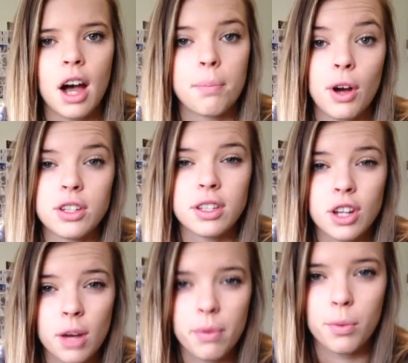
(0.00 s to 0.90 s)
I'll post a
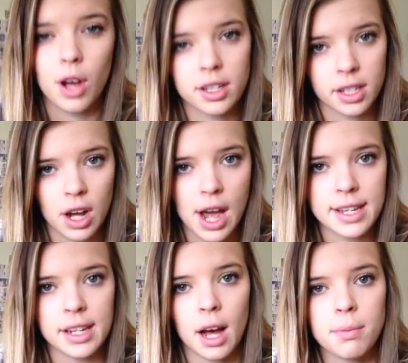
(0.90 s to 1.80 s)
scope of works that I
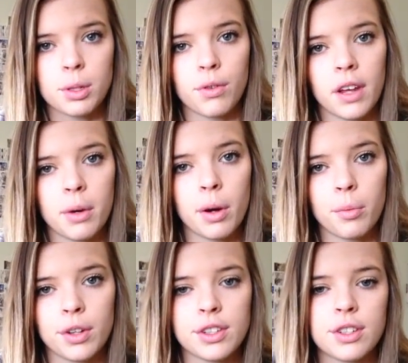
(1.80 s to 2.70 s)
did up, so if anyone
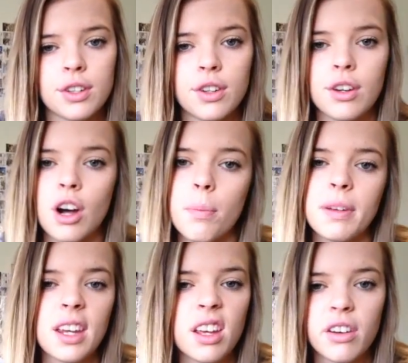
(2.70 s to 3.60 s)
wants to
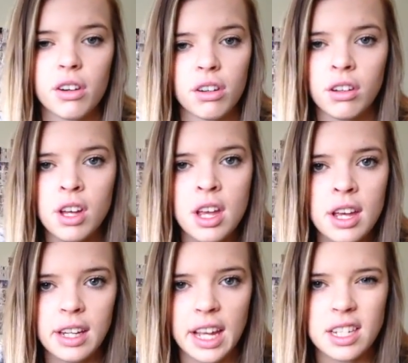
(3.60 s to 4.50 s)
copy it or
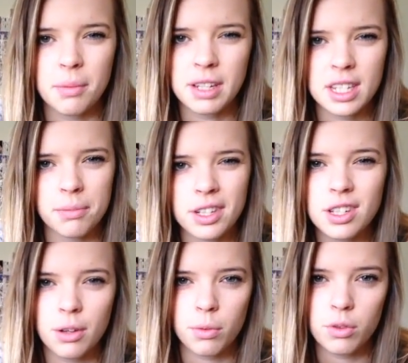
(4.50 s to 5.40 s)
get something similar
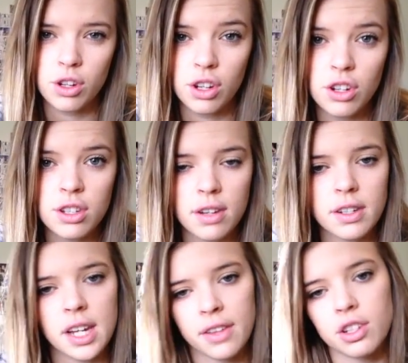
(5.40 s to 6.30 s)
so you can use it
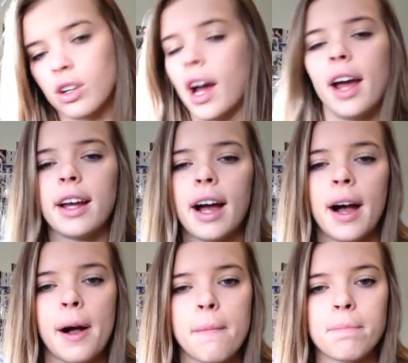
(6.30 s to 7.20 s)
down the track.
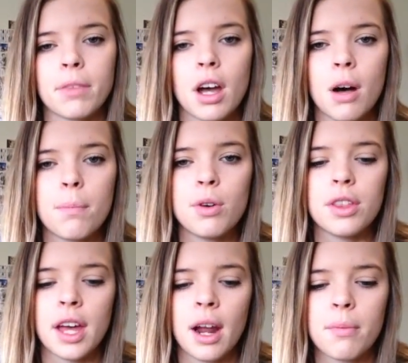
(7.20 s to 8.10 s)
Um, I'll put
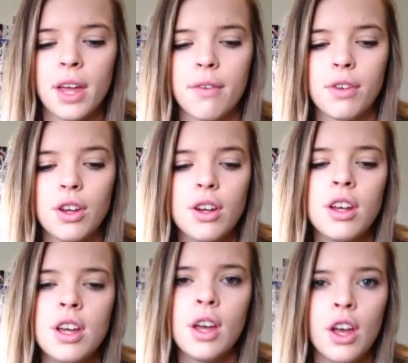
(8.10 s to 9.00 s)
that up there for you.
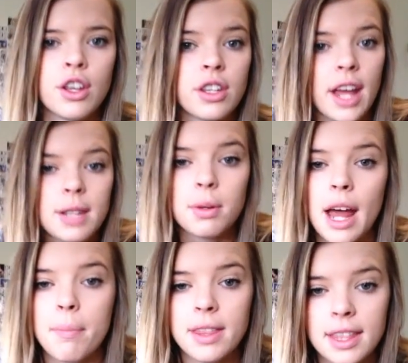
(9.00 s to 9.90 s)
So that's what
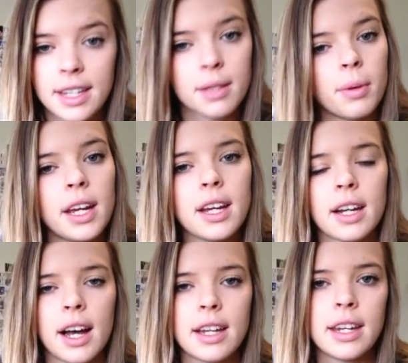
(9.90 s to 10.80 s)
happened this week.
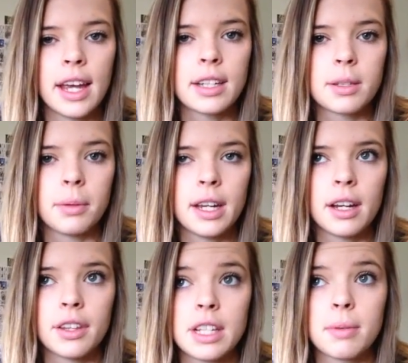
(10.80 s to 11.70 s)
Next week,
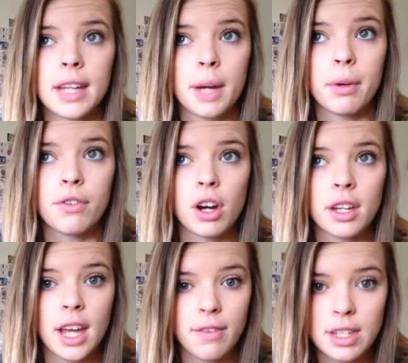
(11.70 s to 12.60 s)
or oh, this weekend, we've
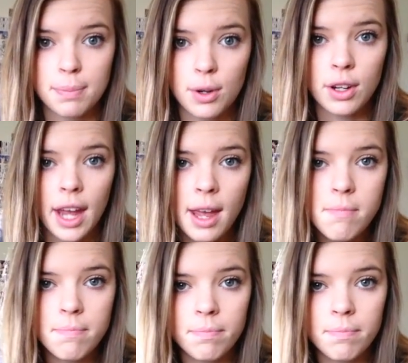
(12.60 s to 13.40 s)
got Kevin's boot camp.